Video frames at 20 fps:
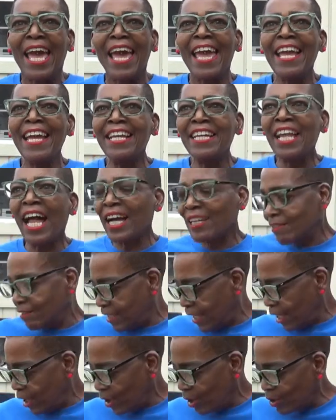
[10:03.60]
And I
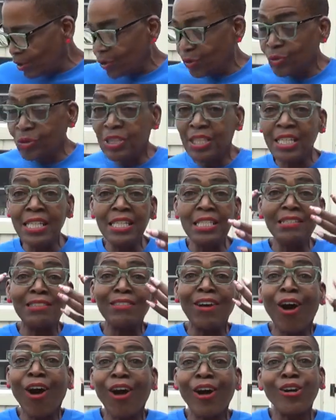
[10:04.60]
tell you, these
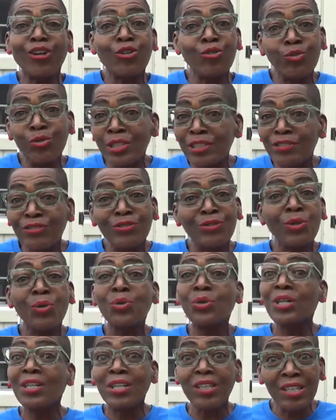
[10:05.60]
are crystal
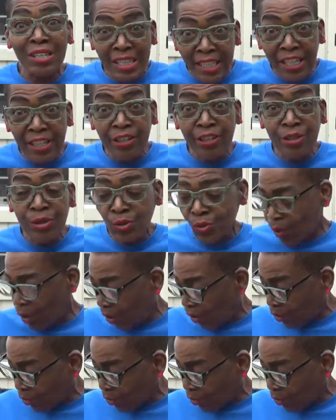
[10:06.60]
clear, you all.